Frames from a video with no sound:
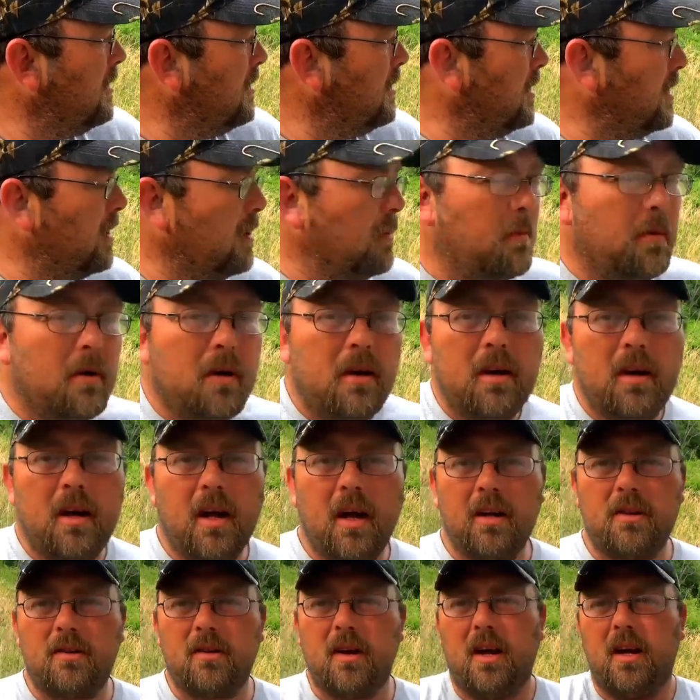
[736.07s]
Yeah,
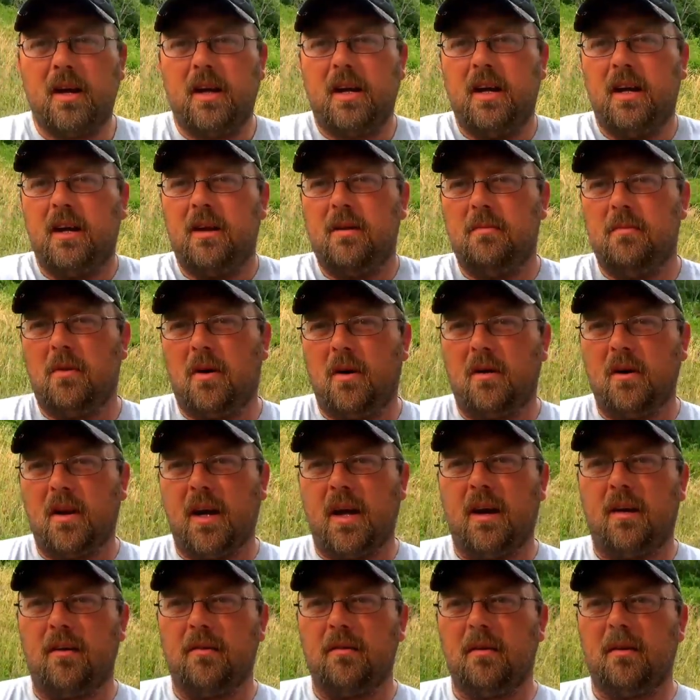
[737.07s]
but I try to get them all
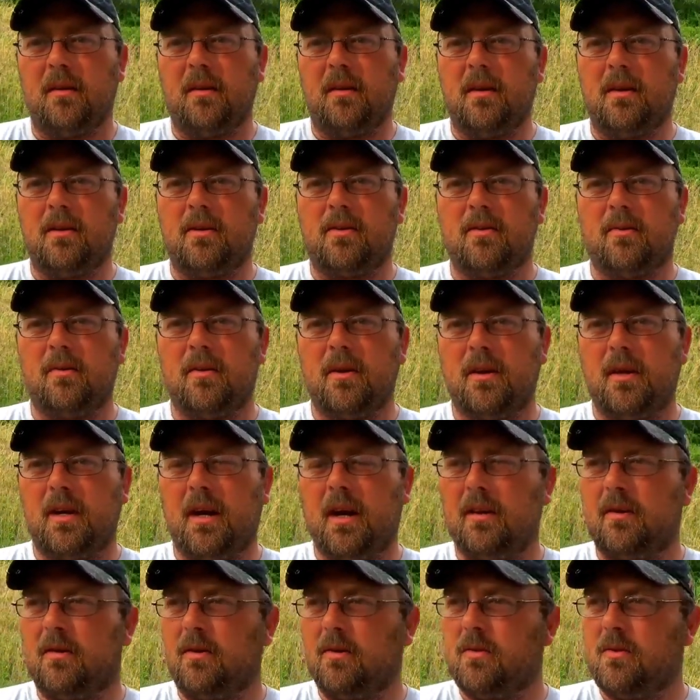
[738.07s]
out and enjoy
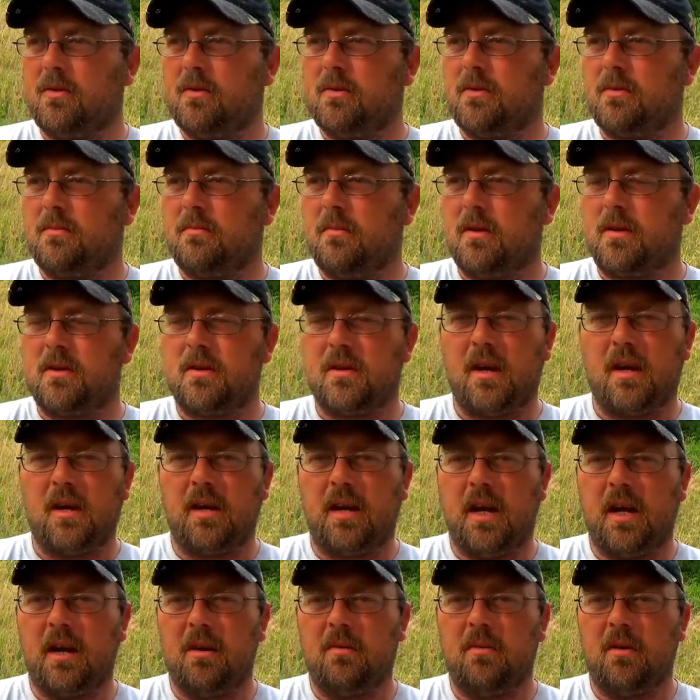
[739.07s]
the outdoors as much as I
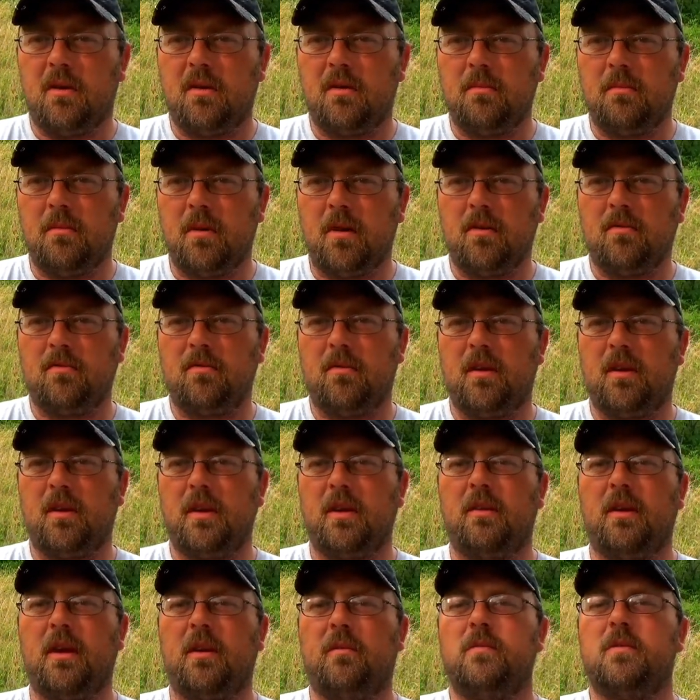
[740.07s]
can with them. Hopefully
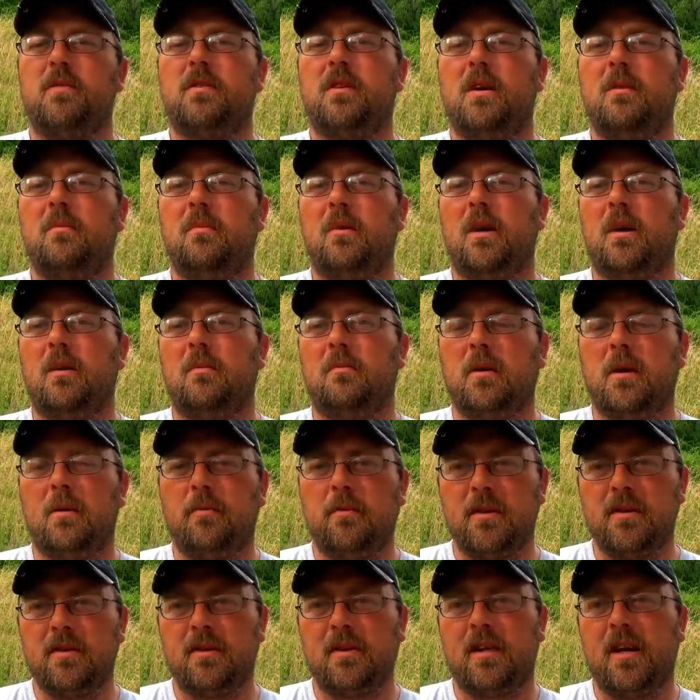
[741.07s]
they'll have the same kind of
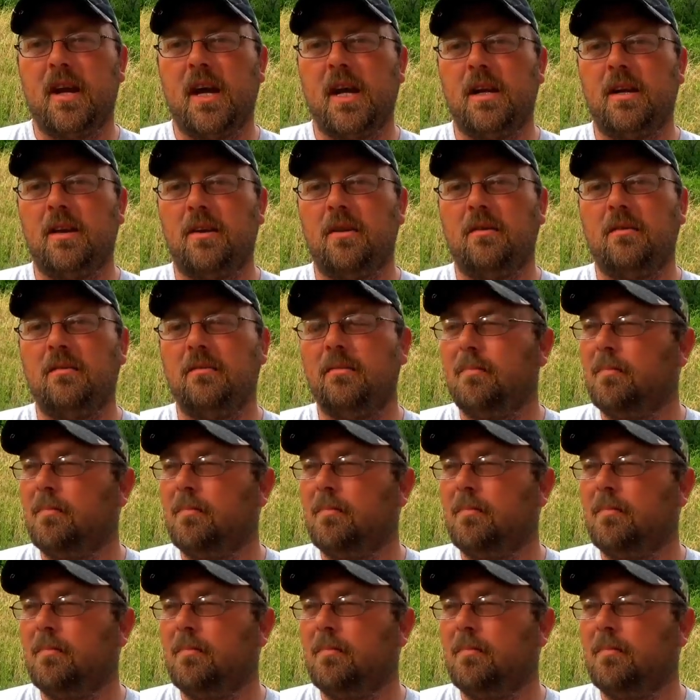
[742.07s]
memories that I do.